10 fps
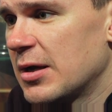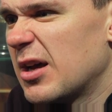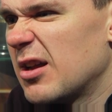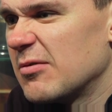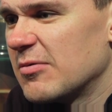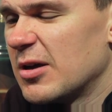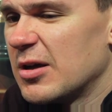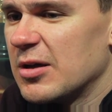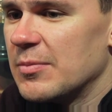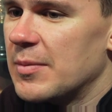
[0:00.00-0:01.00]
and
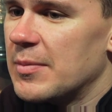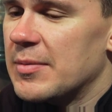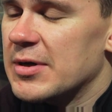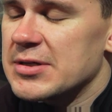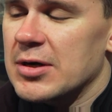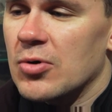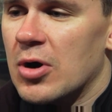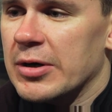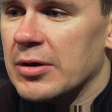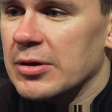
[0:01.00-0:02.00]
maybe I said it
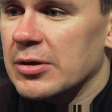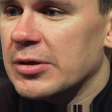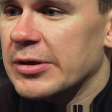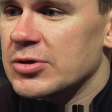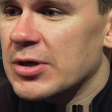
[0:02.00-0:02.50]
wrong there a little early,